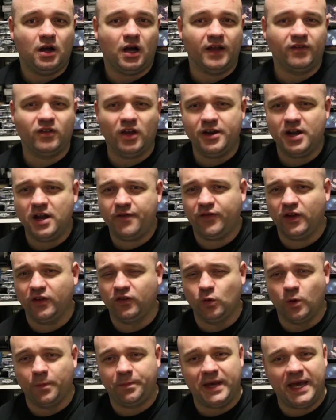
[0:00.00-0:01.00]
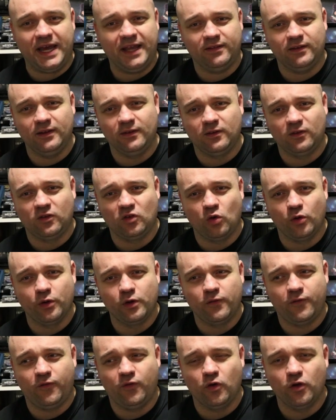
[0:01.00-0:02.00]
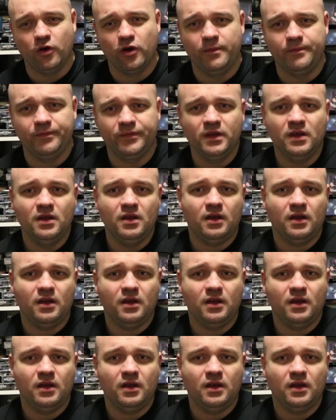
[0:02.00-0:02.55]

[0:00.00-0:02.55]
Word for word: I don't know if I'll do a painting tutorial for them,